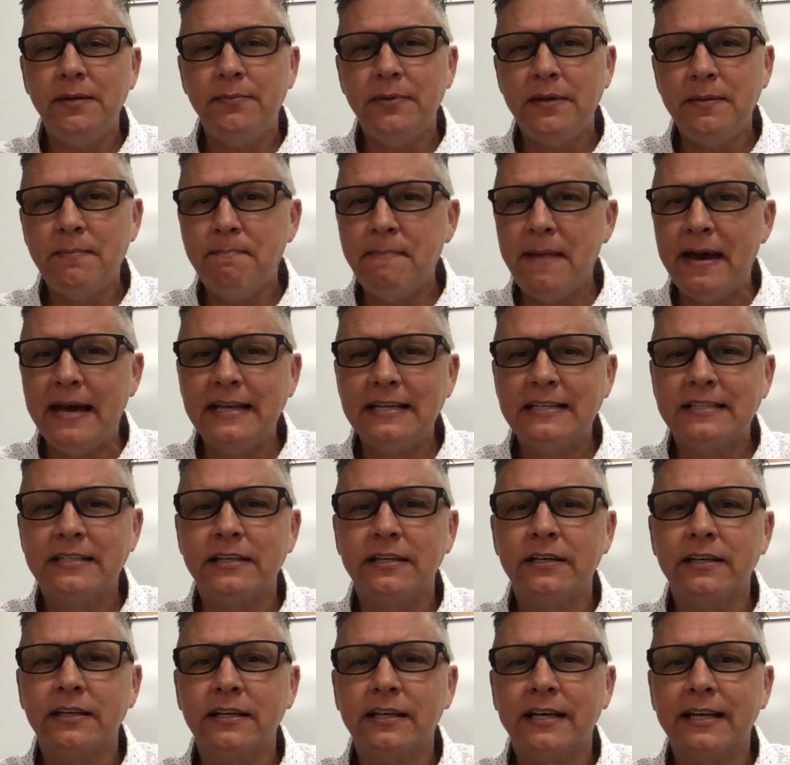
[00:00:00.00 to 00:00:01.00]
be meant
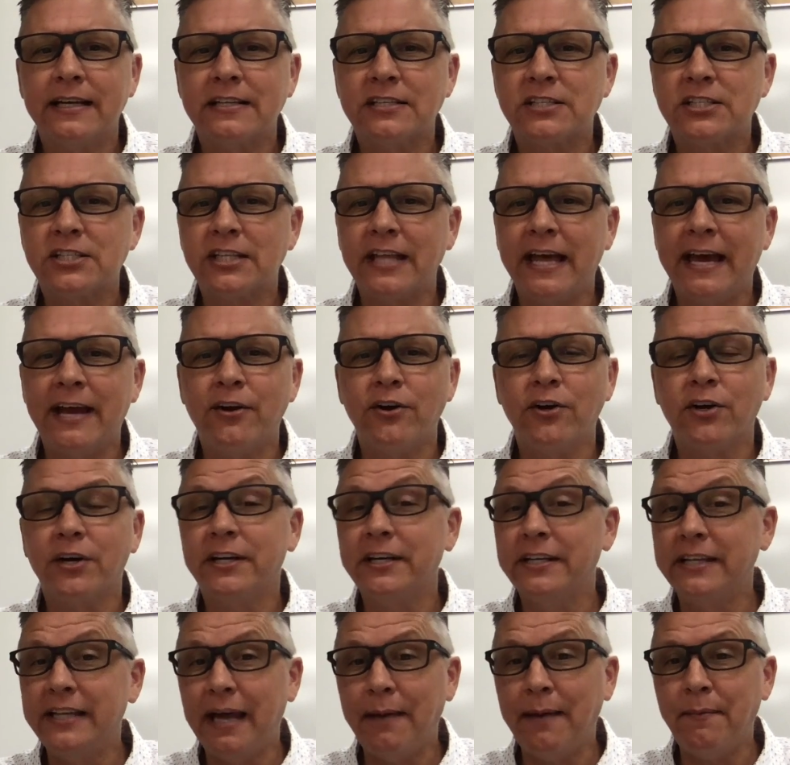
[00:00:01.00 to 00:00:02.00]
to kind of slander or
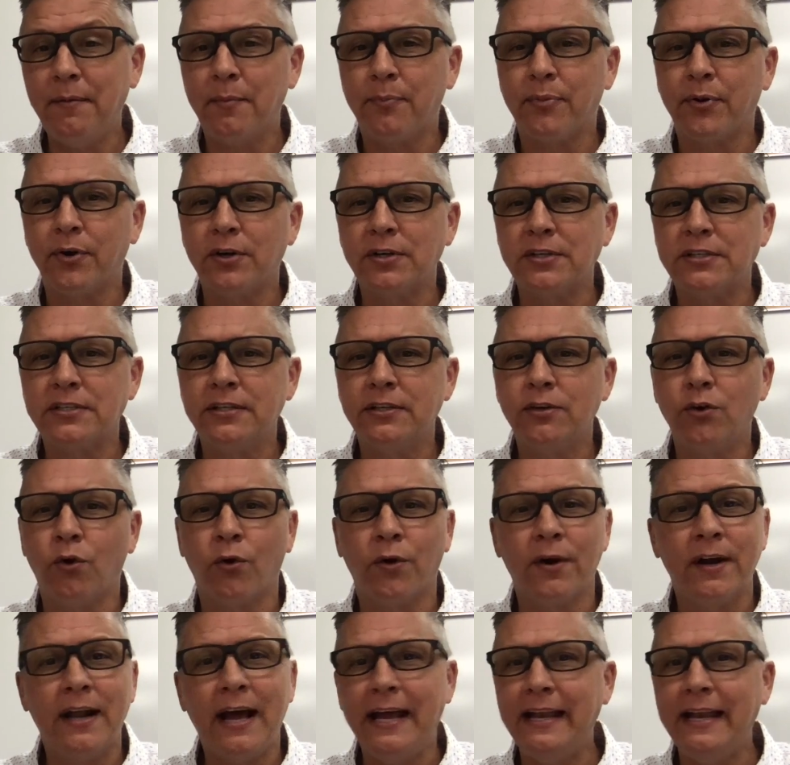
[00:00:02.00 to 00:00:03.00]
condemn a person
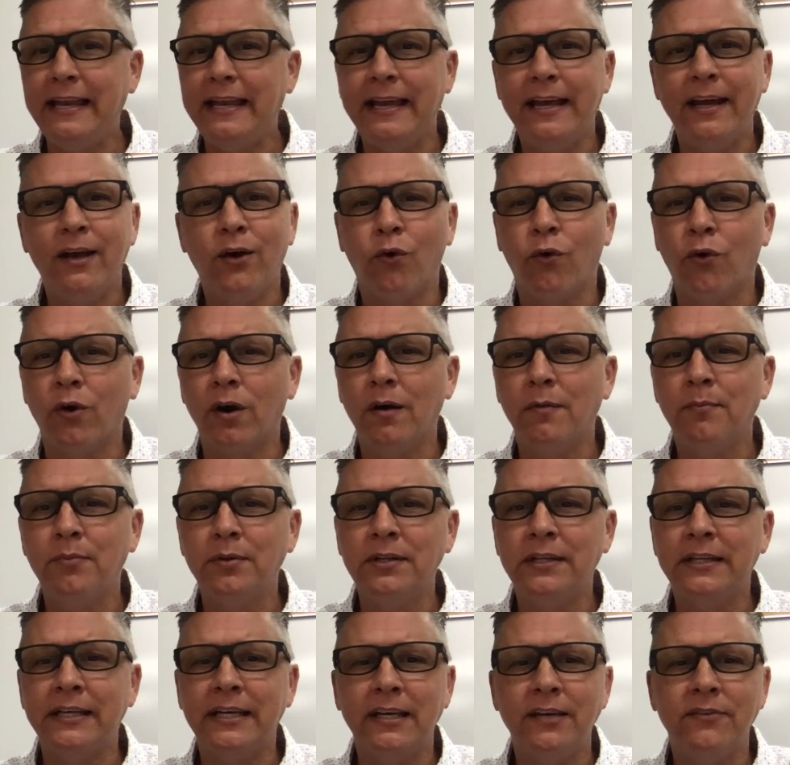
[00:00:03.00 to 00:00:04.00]
or an idea or a
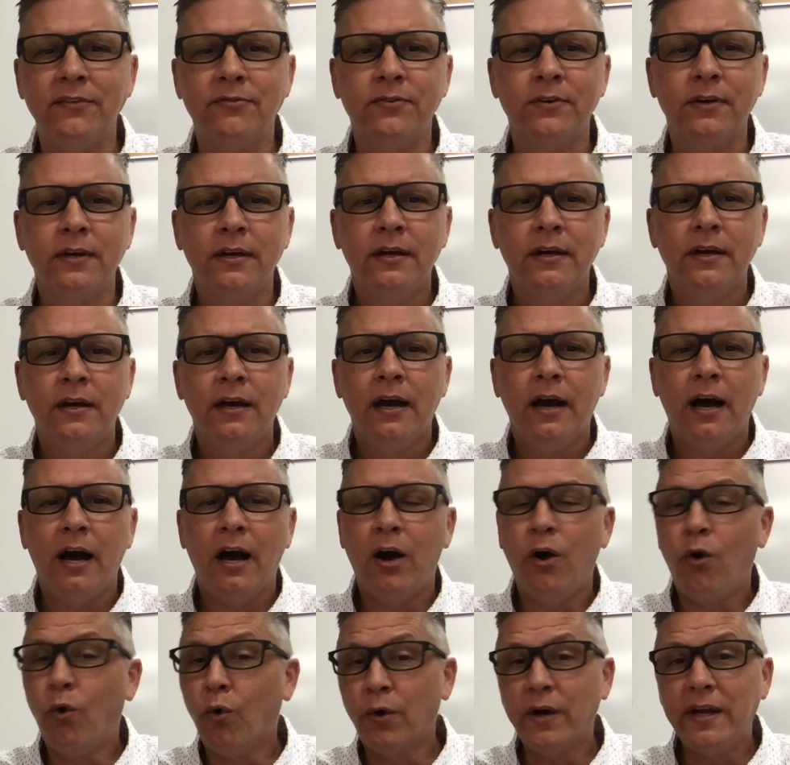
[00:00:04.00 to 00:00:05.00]
belief
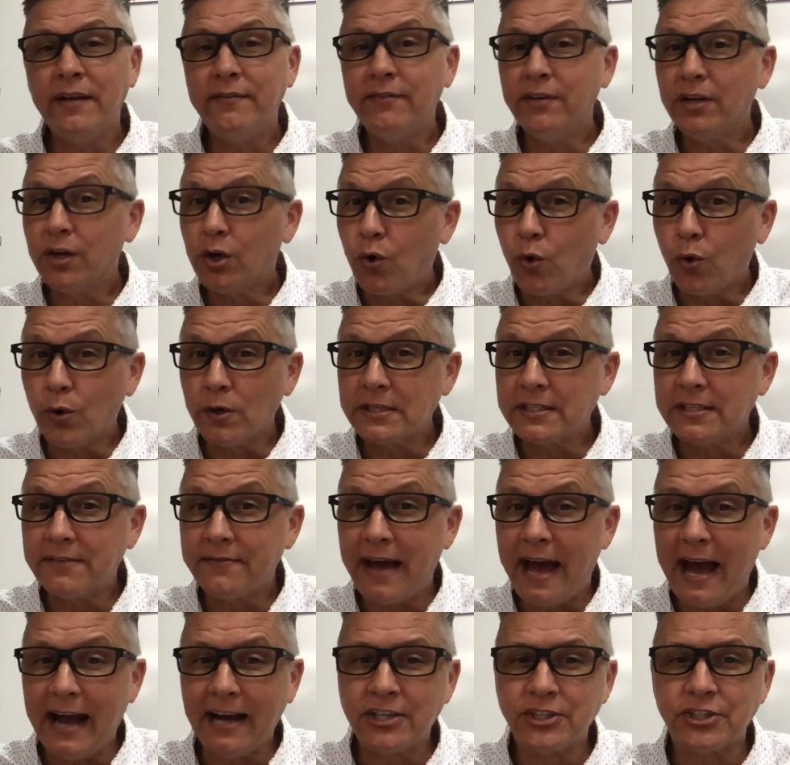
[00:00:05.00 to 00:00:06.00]
or even a course of
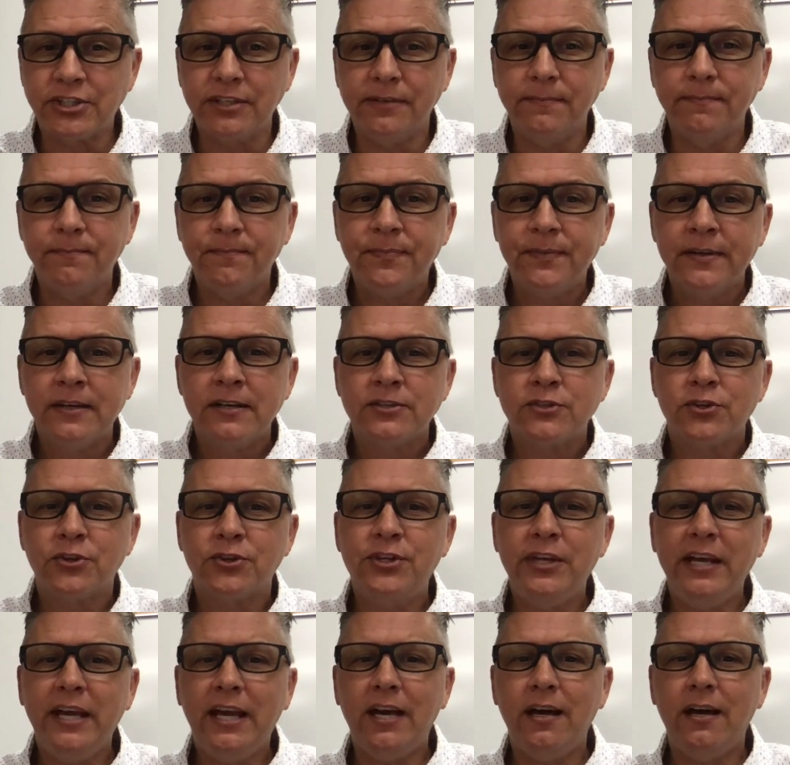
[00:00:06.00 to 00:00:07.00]
action. So
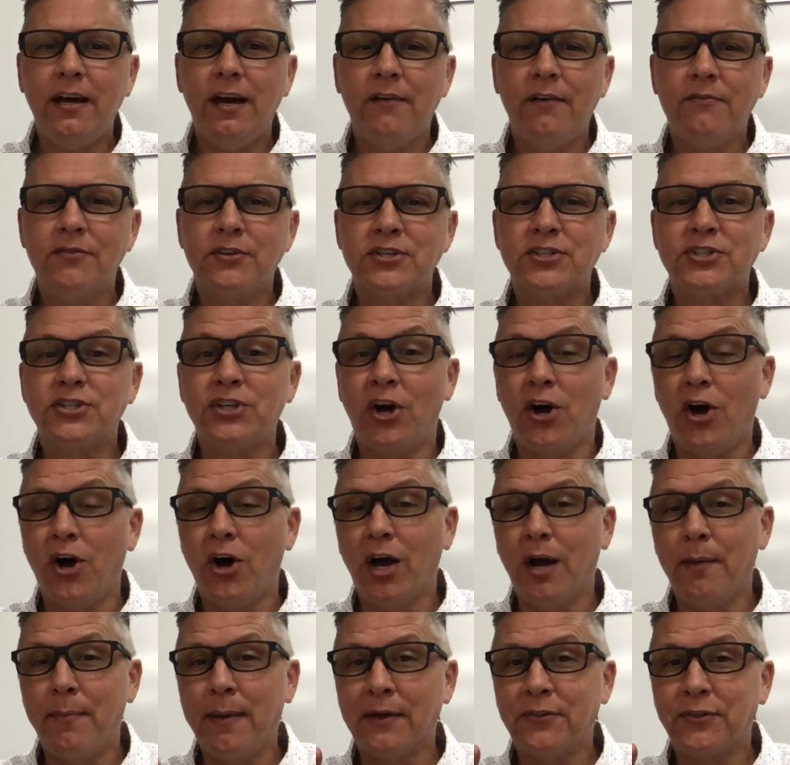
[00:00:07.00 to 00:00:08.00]
think of the
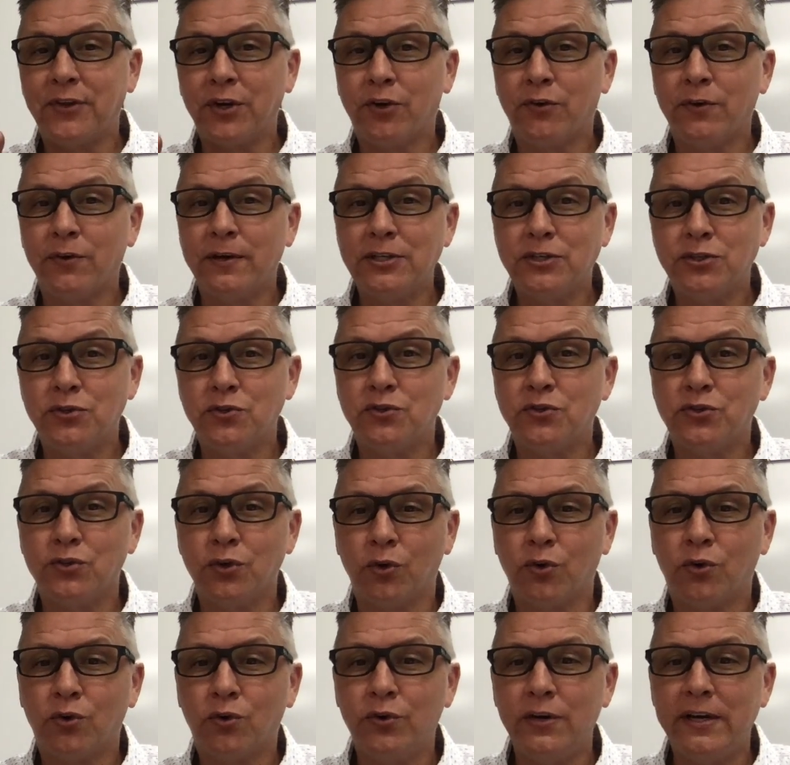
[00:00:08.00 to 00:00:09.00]
song about the Grinch who
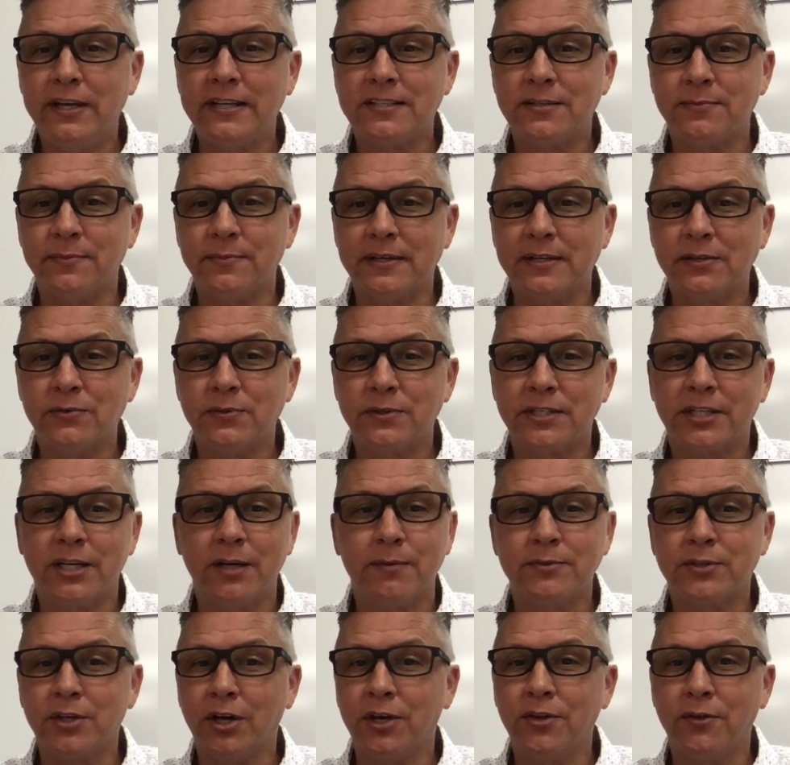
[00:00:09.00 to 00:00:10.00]
stole Christmas, which
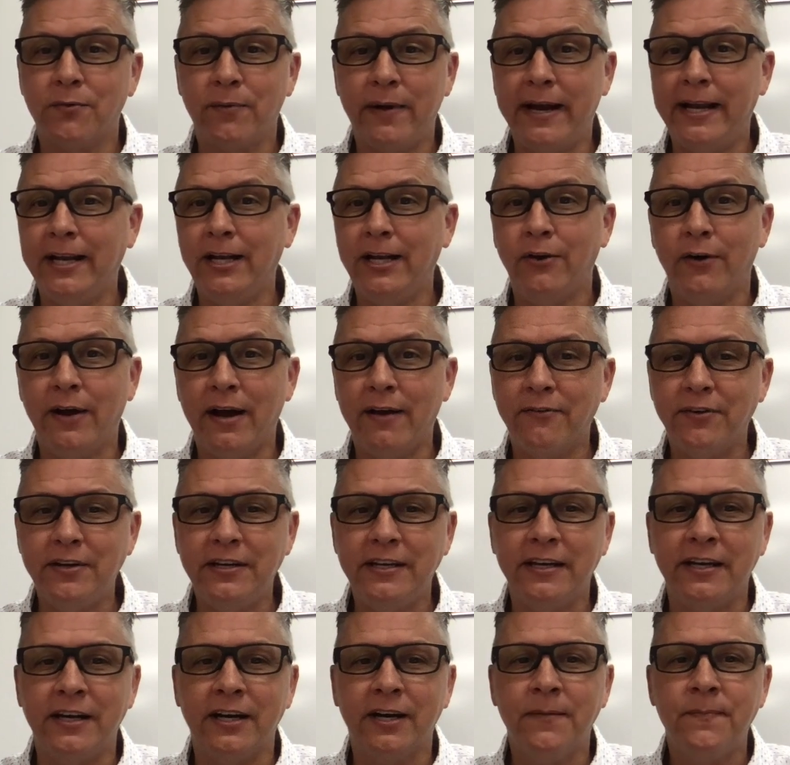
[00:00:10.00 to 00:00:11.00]
comes on the radio every
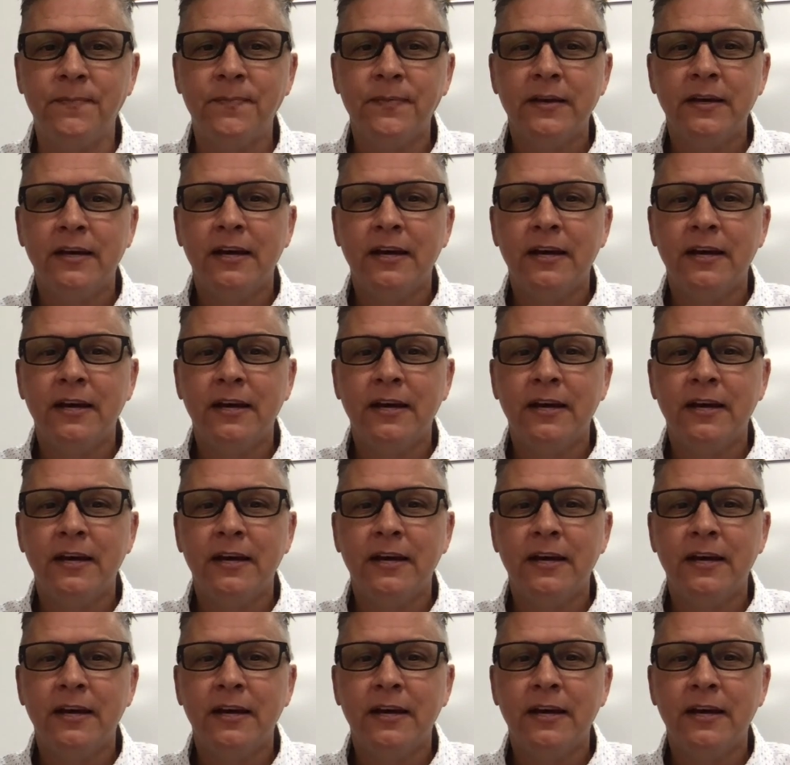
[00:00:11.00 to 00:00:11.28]
year.